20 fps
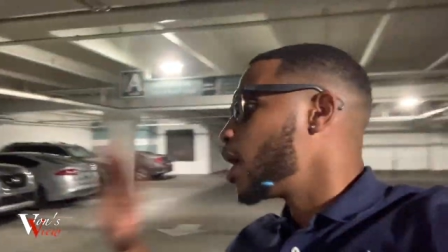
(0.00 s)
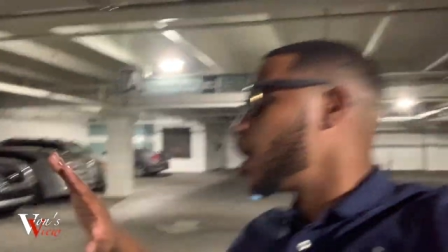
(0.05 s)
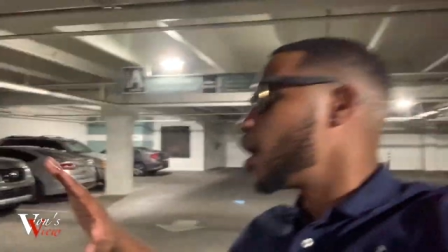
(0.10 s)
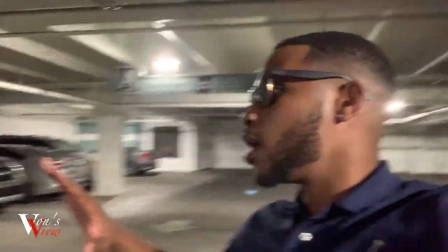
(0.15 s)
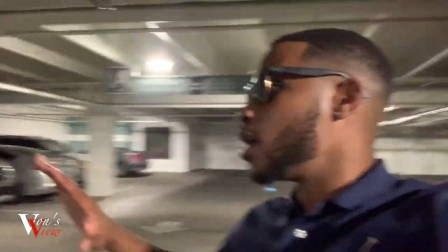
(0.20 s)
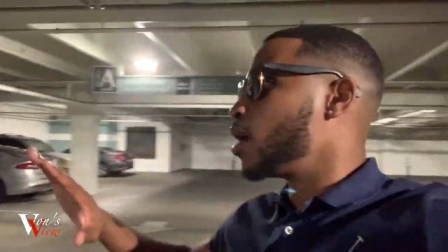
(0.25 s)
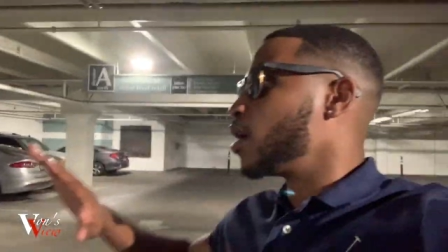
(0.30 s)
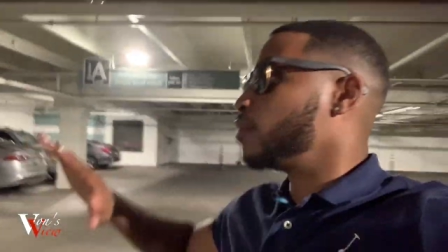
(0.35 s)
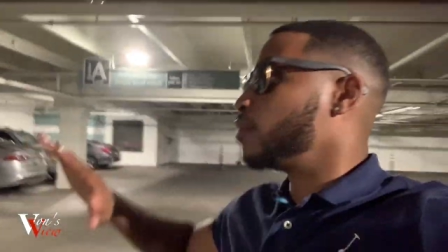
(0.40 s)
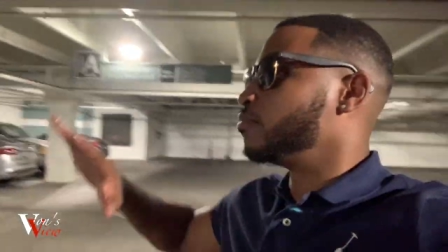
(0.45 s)

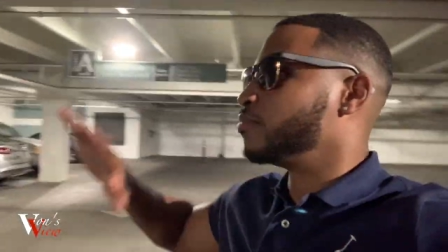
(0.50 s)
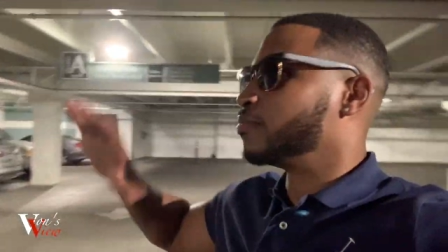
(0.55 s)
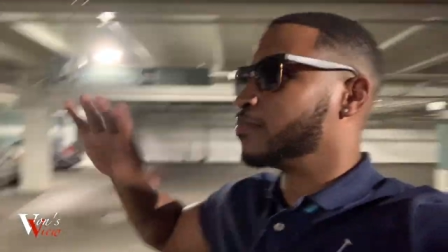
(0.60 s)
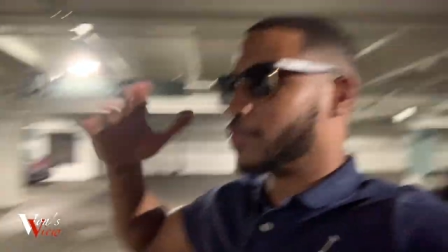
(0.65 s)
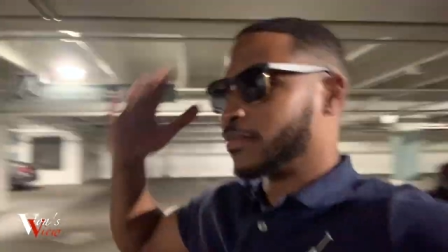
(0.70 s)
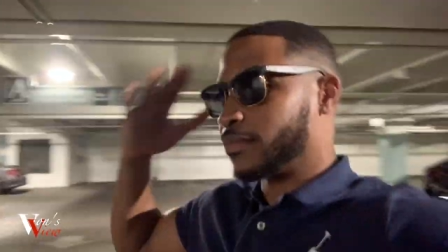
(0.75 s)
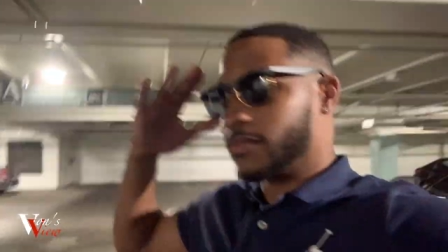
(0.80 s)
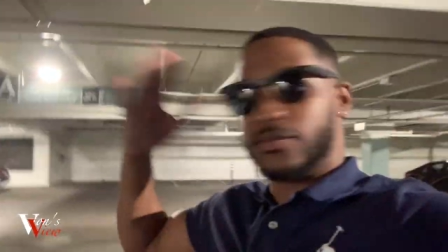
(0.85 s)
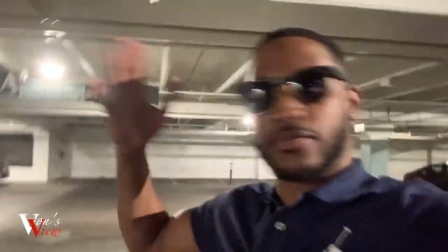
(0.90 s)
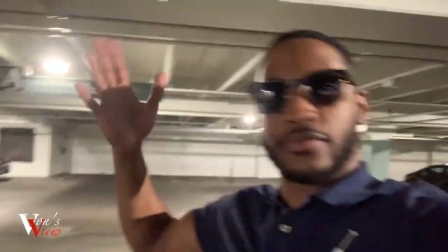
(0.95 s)
I
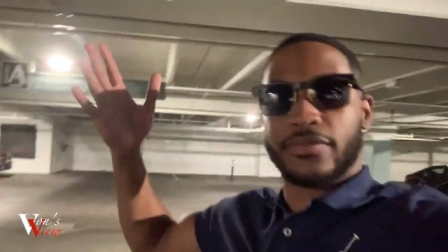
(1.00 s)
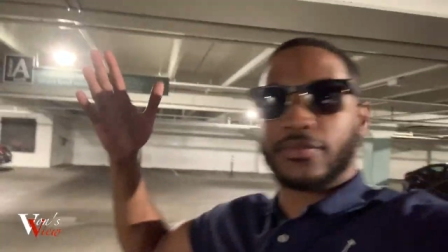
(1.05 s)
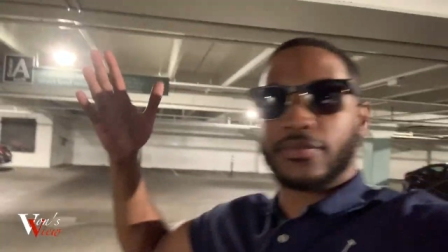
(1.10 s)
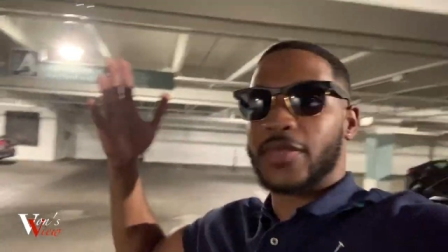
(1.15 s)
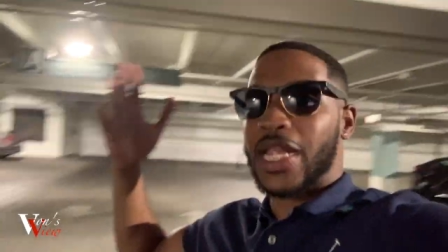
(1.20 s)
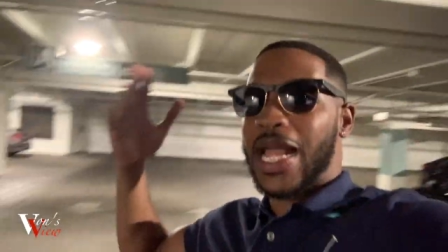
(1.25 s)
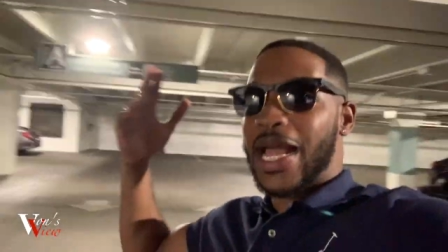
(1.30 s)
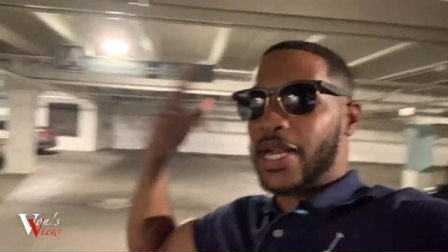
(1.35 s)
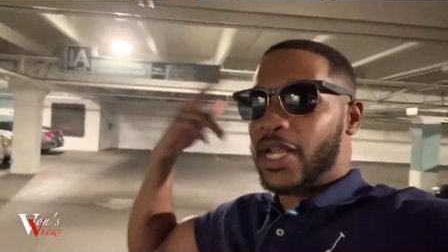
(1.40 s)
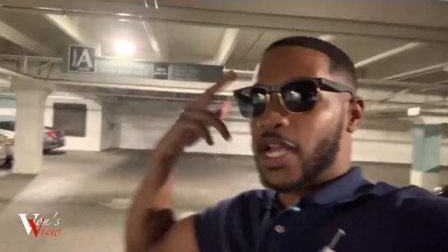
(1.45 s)

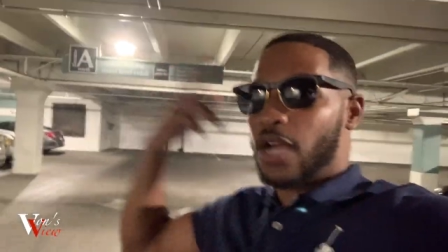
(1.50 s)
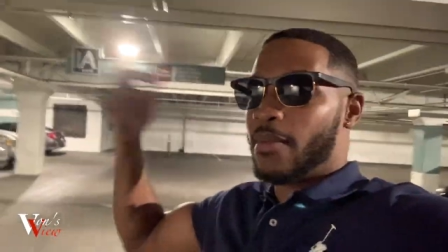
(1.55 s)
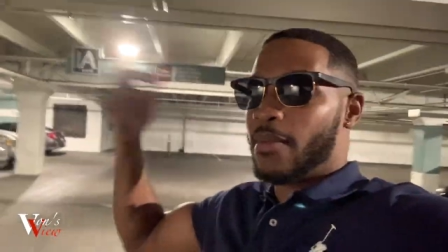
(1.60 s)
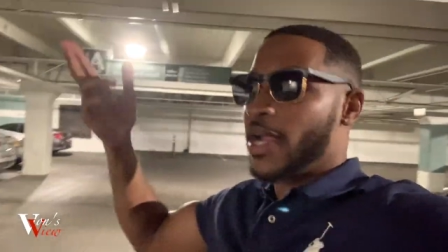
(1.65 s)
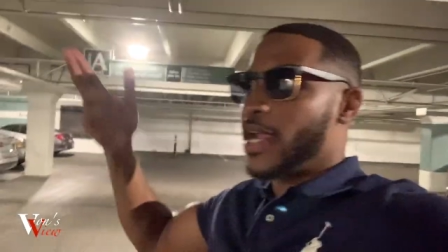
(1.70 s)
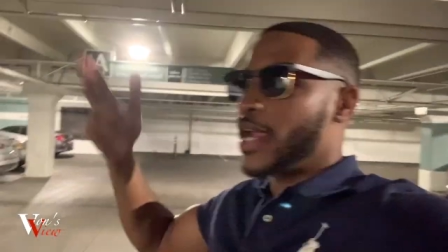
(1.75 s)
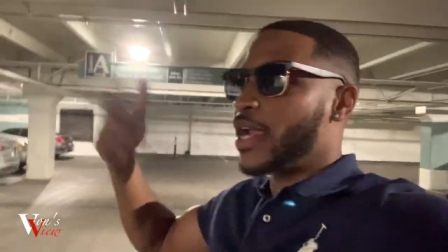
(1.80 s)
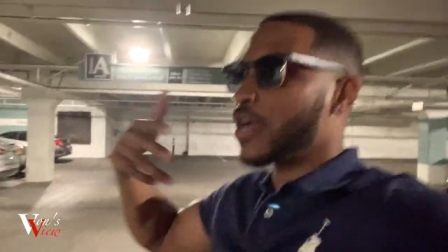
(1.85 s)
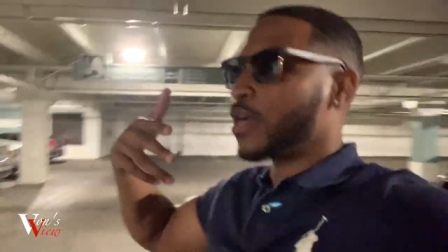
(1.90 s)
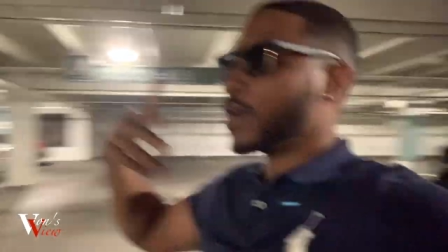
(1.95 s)
had to cut my
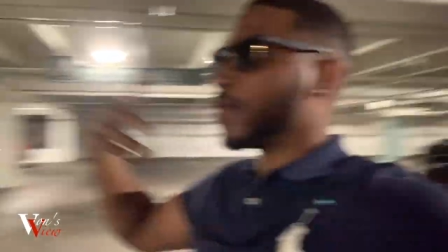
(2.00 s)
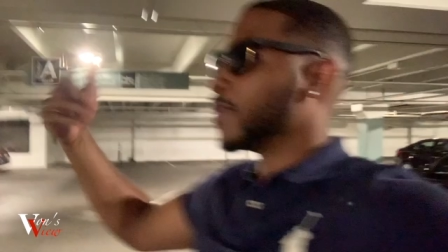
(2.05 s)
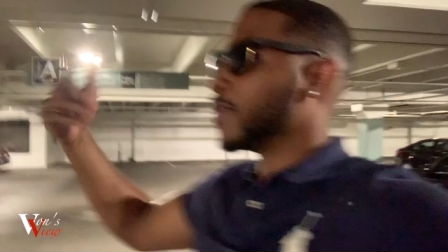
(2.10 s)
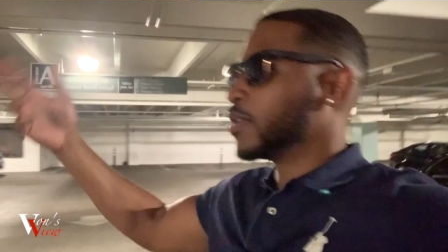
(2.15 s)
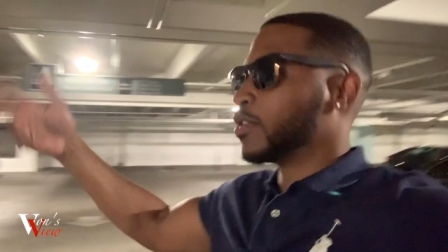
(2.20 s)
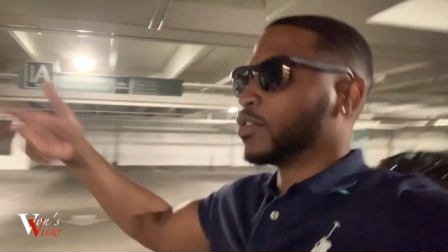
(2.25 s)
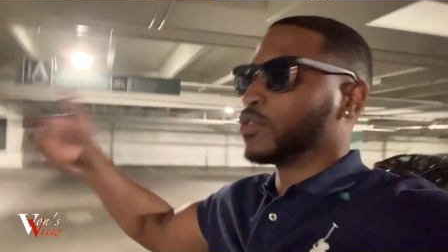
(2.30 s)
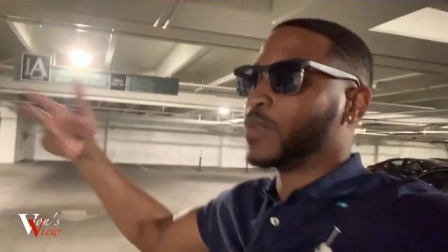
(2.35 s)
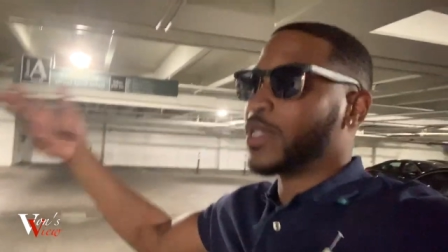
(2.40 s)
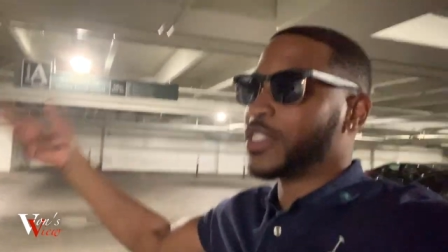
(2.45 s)
hair,
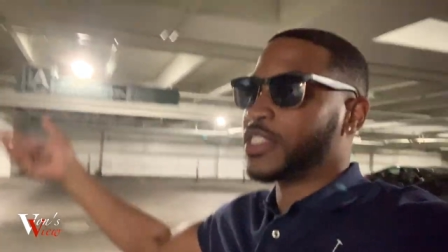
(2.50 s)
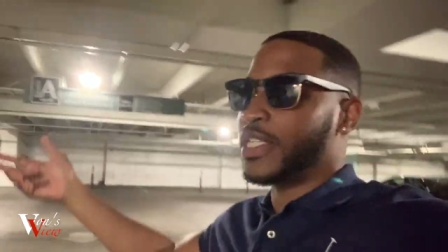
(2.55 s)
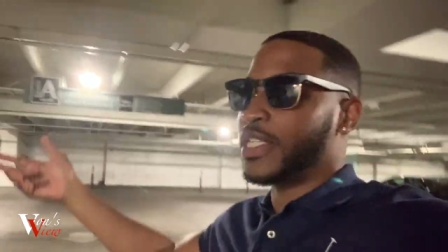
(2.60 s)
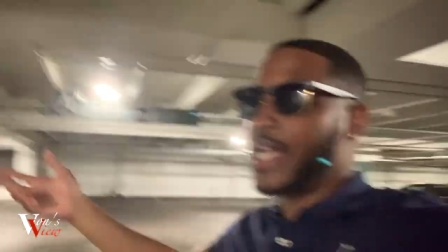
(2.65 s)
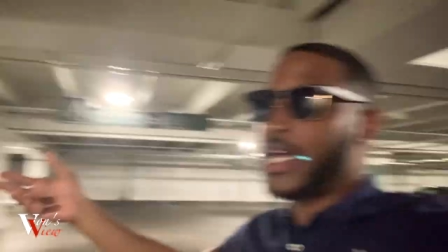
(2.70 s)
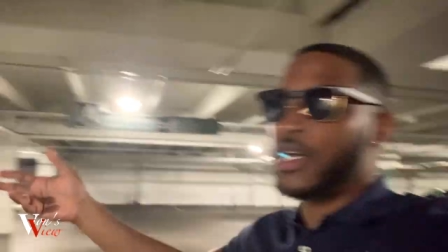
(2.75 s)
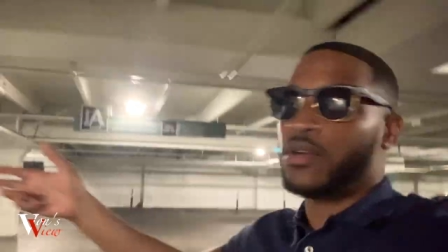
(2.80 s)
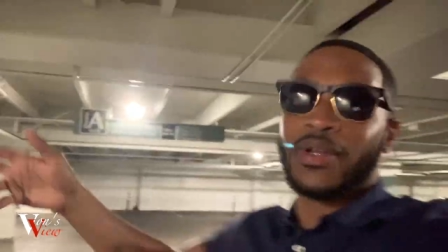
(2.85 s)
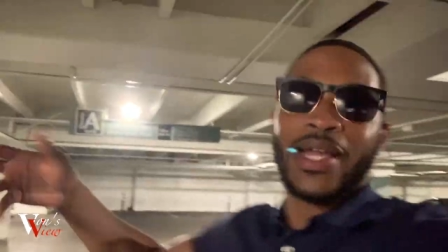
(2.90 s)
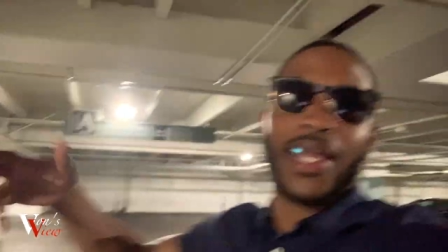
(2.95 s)
rushing
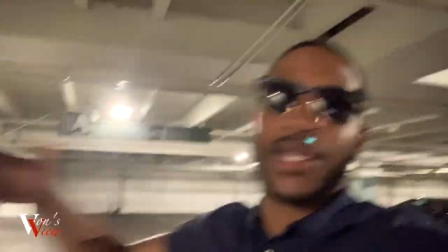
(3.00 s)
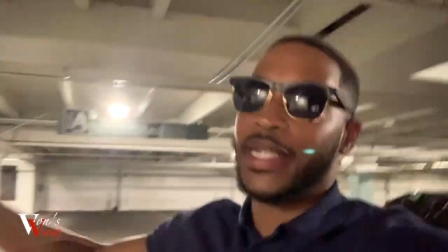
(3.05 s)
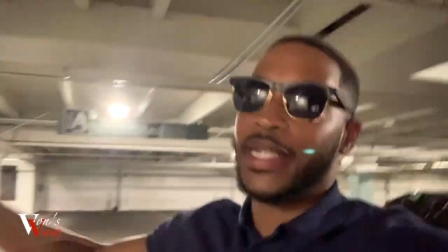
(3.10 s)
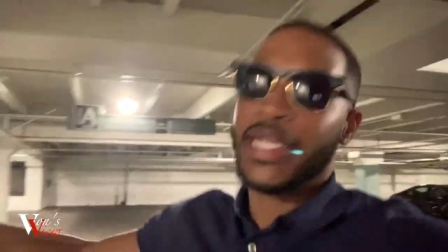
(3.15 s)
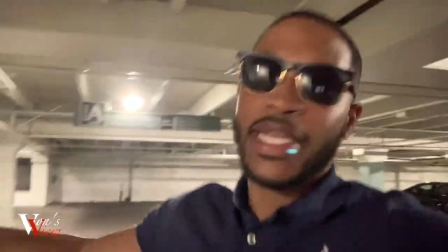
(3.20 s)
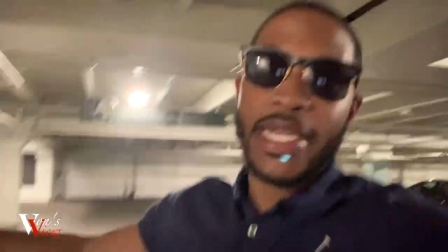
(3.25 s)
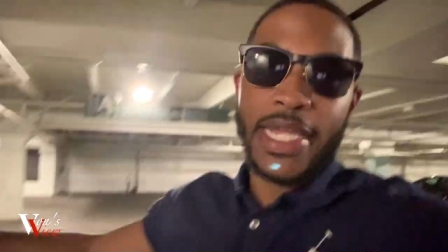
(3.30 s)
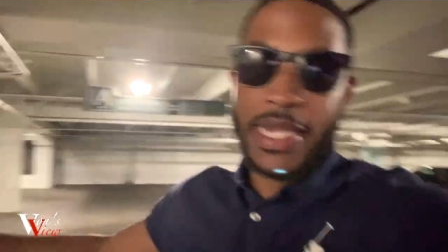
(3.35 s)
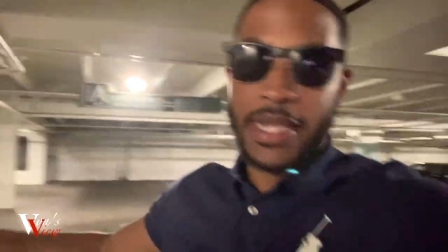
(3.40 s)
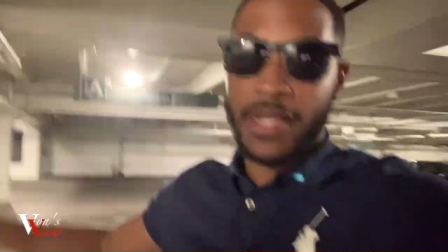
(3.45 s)
out, had to
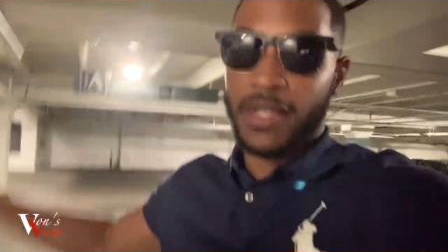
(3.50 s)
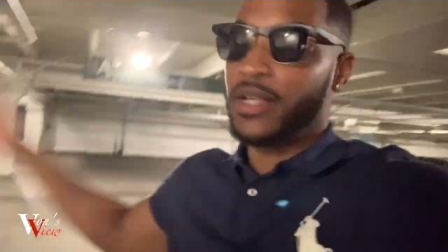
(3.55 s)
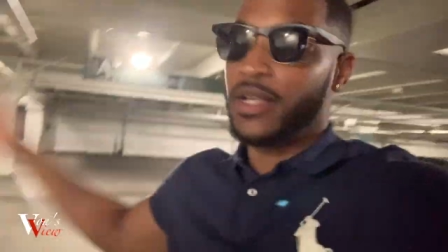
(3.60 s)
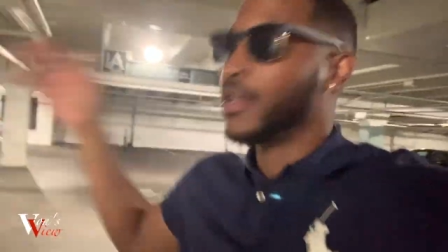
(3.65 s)
eat.